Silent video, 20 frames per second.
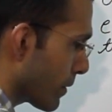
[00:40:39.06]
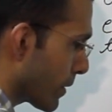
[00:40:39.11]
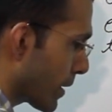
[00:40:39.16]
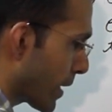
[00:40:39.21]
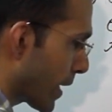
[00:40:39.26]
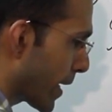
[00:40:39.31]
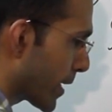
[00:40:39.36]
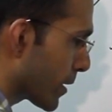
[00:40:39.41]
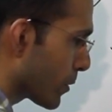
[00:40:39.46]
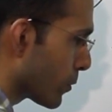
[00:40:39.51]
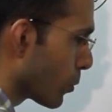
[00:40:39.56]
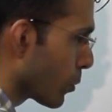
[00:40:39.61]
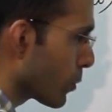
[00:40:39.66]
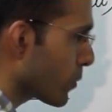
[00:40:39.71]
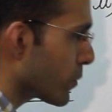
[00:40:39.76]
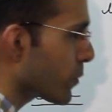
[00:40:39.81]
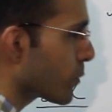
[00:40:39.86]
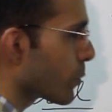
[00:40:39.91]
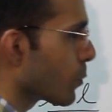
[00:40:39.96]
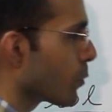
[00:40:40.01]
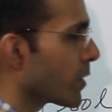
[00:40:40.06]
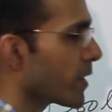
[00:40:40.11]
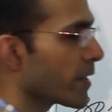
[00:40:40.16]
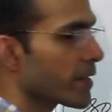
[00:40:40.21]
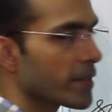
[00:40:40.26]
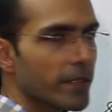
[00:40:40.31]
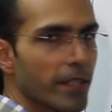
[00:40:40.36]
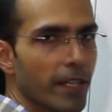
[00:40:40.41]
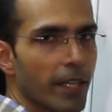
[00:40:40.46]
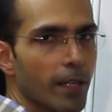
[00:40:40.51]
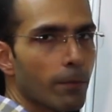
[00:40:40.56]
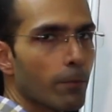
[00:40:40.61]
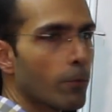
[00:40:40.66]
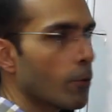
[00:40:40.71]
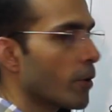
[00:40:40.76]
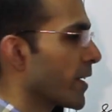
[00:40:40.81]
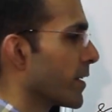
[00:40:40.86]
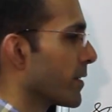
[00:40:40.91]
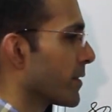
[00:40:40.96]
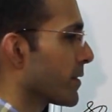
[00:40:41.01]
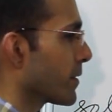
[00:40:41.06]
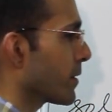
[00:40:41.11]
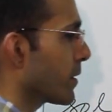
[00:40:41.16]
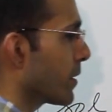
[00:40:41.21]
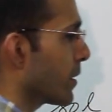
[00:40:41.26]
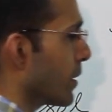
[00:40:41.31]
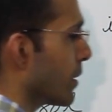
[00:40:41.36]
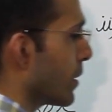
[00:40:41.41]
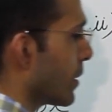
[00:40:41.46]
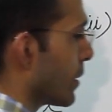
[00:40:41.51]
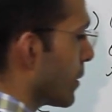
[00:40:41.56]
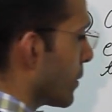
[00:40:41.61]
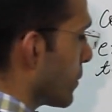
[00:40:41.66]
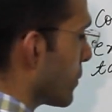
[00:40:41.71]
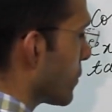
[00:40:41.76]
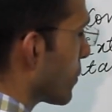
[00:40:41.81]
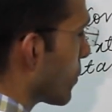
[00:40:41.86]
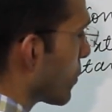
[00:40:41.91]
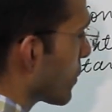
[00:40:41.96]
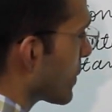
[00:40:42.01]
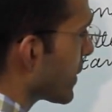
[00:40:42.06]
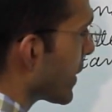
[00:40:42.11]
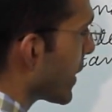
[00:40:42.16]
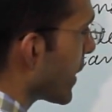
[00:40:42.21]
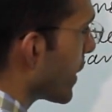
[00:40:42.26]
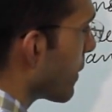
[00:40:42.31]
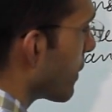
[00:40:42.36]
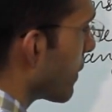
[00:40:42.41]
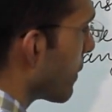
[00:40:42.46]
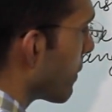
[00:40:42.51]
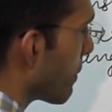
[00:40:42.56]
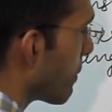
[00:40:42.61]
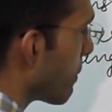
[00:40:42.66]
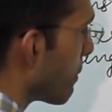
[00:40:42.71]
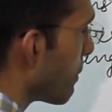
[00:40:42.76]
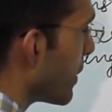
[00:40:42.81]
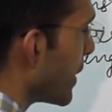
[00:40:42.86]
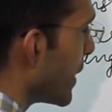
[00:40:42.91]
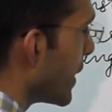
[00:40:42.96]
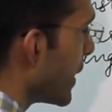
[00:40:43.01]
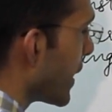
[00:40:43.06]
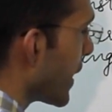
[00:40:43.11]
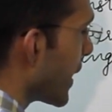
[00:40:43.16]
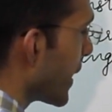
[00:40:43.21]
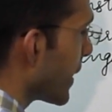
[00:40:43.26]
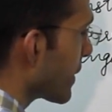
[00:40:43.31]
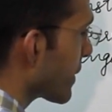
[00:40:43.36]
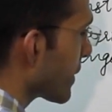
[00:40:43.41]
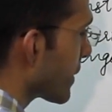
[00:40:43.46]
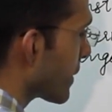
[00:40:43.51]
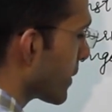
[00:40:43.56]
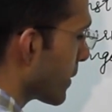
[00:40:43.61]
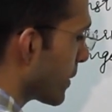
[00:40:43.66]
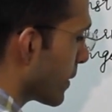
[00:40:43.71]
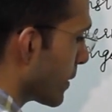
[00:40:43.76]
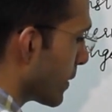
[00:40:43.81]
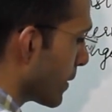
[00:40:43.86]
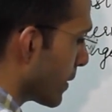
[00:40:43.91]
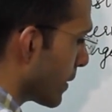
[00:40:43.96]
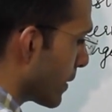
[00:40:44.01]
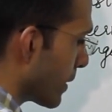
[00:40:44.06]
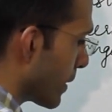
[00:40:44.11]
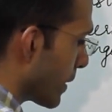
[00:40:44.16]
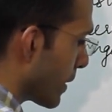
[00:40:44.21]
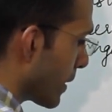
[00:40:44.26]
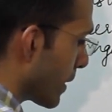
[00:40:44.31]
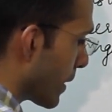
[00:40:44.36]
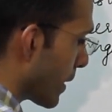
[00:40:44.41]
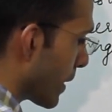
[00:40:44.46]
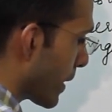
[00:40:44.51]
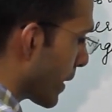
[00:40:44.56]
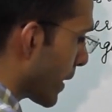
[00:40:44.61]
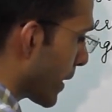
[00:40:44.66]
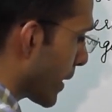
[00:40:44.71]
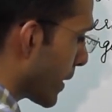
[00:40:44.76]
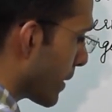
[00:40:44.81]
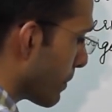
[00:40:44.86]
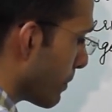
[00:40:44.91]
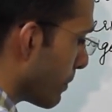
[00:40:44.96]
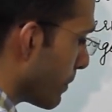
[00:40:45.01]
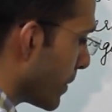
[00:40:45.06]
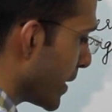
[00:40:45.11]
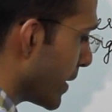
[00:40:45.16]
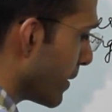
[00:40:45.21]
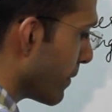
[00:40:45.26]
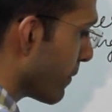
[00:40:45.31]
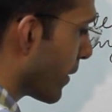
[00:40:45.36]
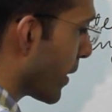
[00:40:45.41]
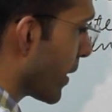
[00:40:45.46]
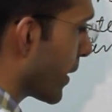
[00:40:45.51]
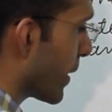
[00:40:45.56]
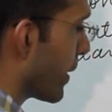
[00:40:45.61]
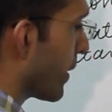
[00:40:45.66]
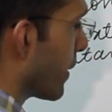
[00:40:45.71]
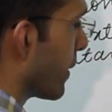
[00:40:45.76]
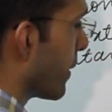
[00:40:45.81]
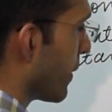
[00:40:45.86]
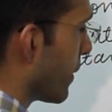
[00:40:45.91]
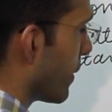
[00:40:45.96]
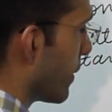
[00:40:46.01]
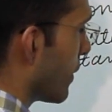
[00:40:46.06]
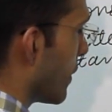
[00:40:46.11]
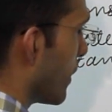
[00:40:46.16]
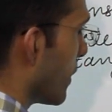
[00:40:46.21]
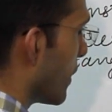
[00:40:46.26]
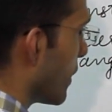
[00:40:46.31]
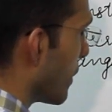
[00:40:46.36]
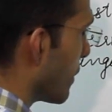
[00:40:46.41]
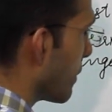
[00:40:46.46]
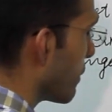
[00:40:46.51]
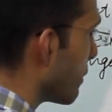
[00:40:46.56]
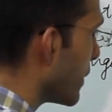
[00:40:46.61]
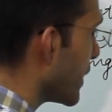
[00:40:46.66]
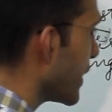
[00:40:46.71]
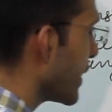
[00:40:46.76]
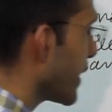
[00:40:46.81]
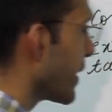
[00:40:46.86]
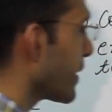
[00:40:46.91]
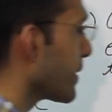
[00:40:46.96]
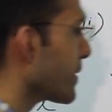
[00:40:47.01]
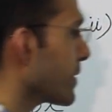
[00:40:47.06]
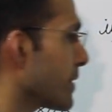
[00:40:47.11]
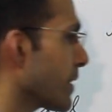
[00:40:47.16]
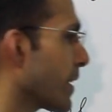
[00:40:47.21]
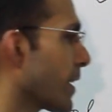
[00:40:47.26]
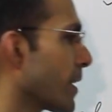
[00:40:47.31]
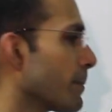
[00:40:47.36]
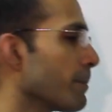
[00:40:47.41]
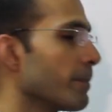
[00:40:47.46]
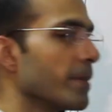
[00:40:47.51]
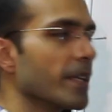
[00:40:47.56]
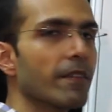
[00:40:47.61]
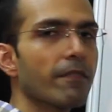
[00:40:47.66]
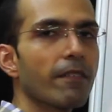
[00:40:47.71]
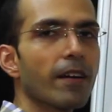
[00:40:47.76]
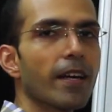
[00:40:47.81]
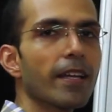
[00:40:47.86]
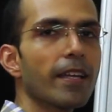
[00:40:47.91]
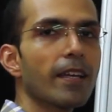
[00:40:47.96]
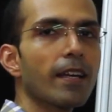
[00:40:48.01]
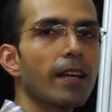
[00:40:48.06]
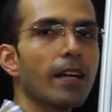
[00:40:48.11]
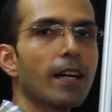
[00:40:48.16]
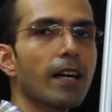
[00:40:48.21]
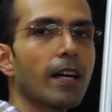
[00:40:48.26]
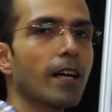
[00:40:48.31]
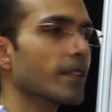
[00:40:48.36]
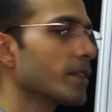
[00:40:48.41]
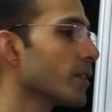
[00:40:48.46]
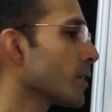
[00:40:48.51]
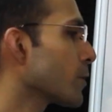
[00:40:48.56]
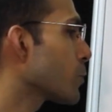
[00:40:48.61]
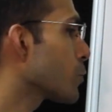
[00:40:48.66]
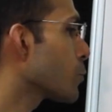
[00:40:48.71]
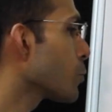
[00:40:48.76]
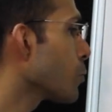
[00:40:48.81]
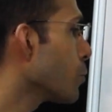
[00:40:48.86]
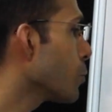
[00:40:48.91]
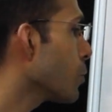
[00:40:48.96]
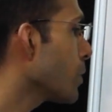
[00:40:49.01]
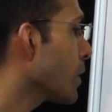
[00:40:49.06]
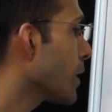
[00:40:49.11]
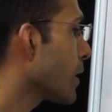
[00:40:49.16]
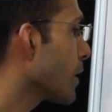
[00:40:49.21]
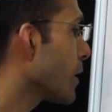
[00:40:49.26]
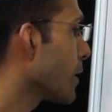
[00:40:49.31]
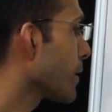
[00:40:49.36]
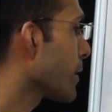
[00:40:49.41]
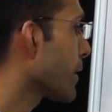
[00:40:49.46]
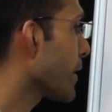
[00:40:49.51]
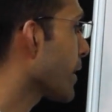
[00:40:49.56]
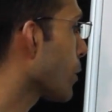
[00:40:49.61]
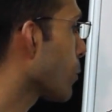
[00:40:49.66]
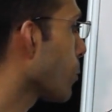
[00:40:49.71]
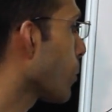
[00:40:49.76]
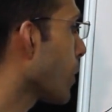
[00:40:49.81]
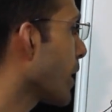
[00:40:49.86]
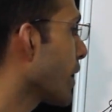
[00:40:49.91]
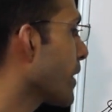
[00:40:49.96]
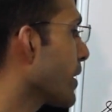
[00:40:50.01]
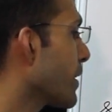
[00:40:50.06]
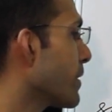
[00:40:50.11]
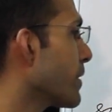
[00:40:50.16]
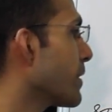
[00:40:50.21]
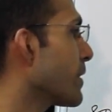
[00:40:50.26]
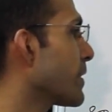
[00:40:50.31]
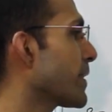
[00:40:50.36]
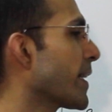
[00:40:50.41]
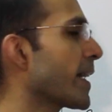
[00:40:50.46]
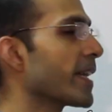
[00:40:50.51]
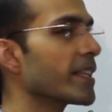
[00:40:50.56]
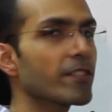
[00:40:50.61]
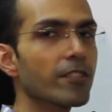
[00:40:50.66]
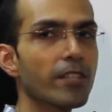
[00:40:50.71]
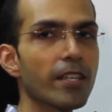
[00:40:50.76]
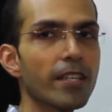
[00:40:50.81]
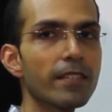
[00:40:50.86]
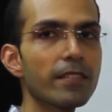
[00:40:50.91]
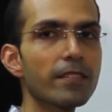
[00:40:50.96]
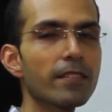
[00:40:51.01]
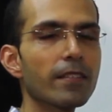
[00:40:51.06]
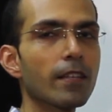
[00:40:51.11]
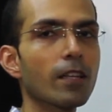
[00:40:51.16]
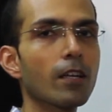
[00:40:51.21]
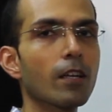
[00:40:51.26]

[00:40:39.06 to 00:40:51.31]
at those two distinct points. So say BX and BY. BX and BY are the two required tangents